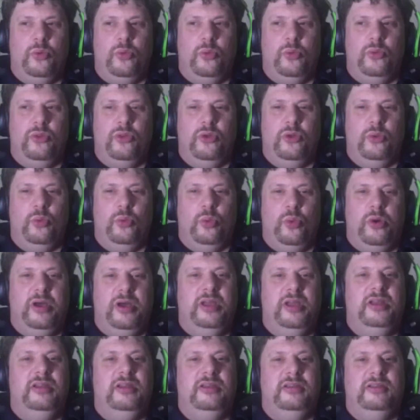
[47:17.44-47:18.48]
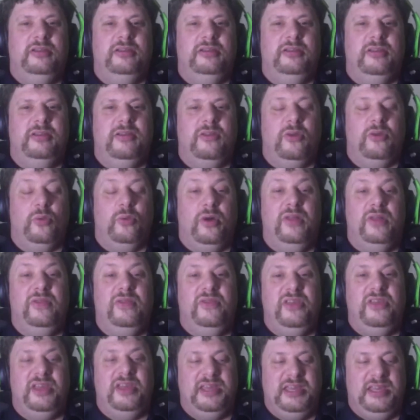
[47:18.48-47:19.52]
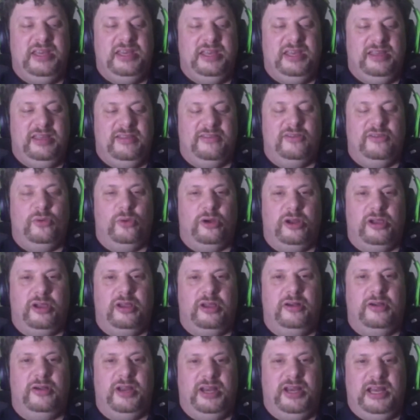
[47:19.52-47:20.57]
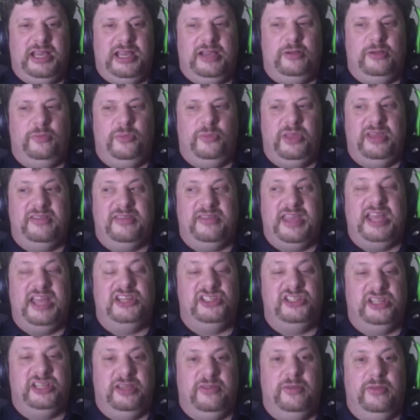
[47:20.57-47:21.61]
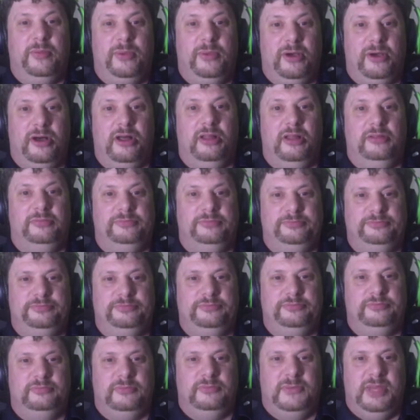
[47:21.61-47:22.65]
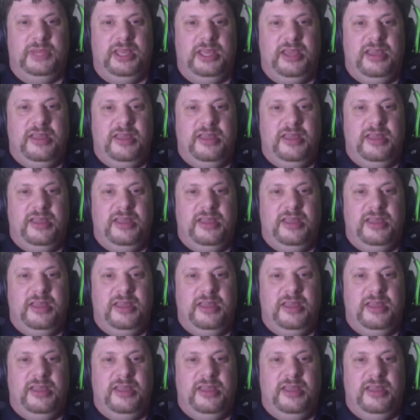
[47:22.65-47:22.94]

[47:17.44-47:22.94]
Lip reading: The one thing he needs to work on right now is catching the ball. The